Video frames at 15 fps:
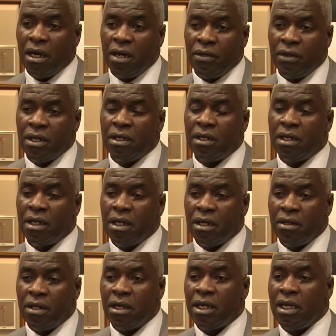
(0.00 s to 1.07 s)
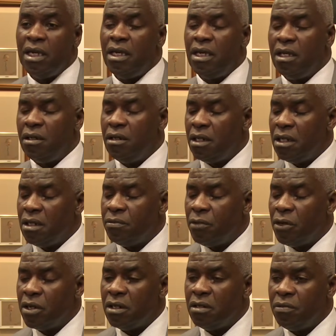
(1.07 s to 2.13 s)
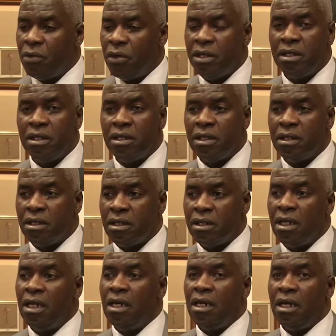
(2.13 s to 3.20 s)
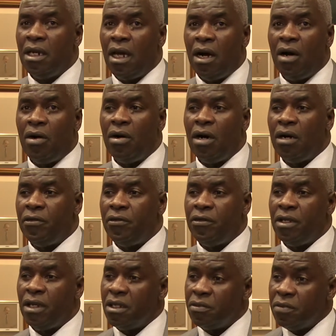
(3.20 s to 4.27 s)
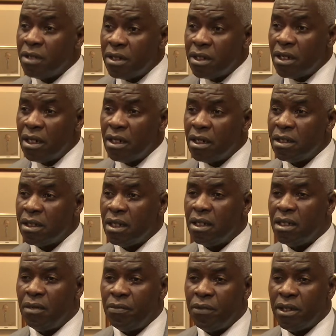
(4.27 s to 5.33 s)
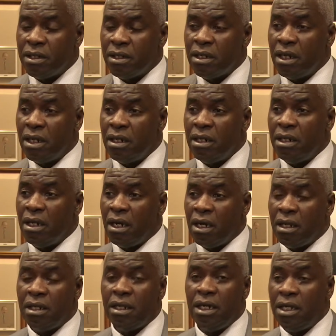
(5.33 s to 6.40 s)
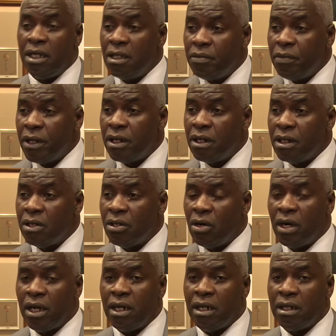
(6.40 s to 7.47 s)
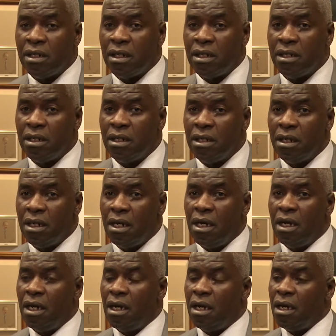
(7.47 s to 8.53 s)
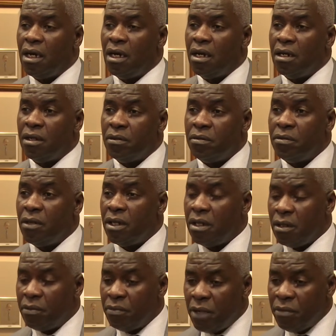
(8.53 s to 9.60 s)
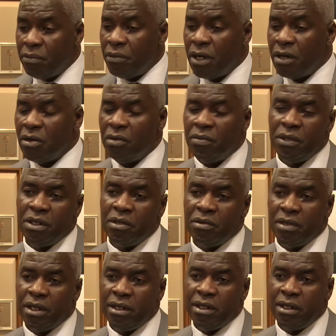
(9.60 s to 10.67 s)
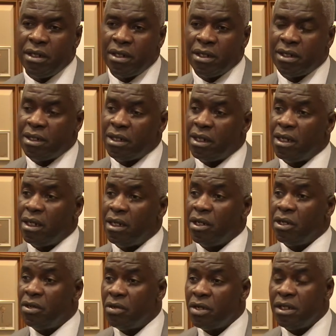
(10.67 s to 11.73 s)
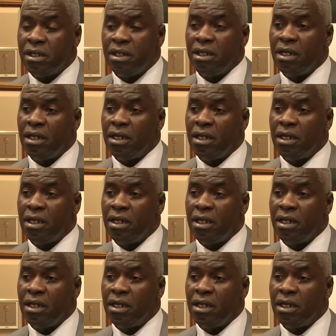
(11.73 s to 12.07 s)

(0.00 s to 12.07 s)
I think the key important point is now AFI has been set up as an independent organization. The member commitment is increasing.